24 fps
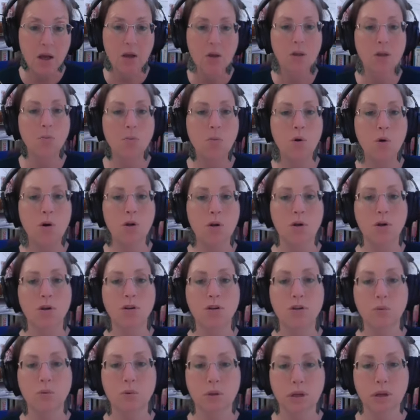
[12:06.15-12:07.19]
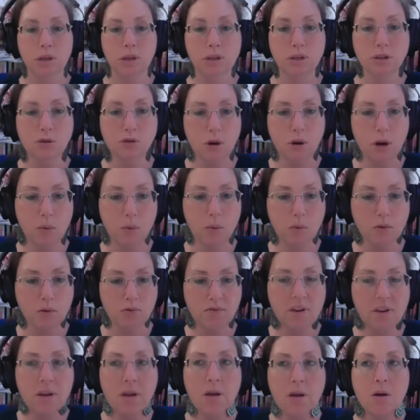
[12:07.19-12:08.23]
The more you can do with Instagram with
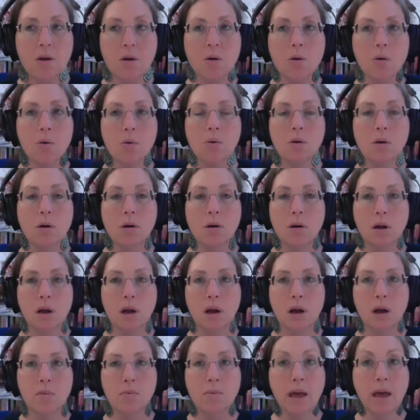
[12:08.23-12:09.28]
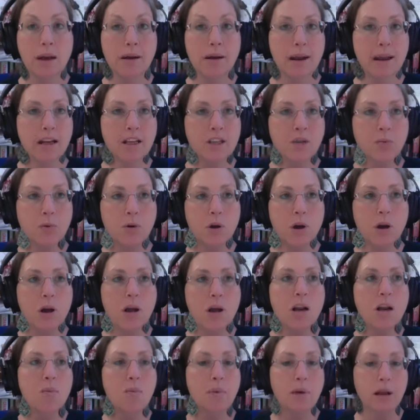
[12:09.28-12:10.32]
video. I'm not an expert on
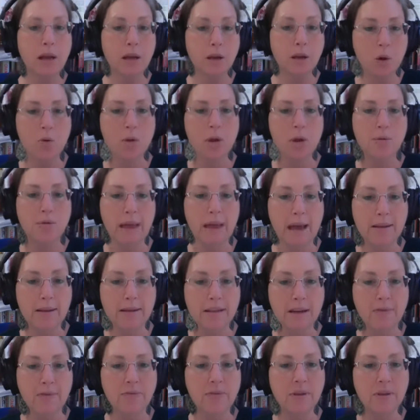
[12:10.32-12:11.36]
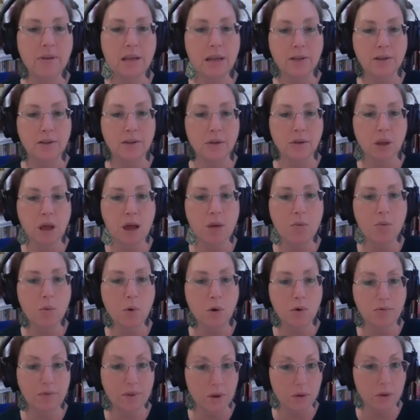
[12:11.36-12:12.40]
it, but I know that definitely gets a lot
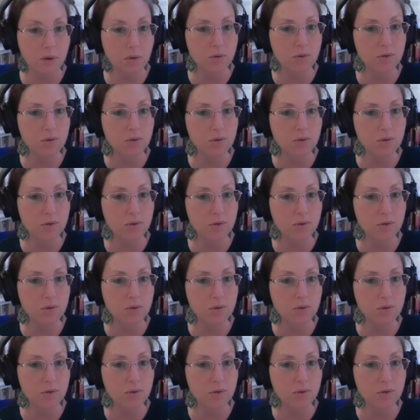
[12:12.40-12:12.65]
more views.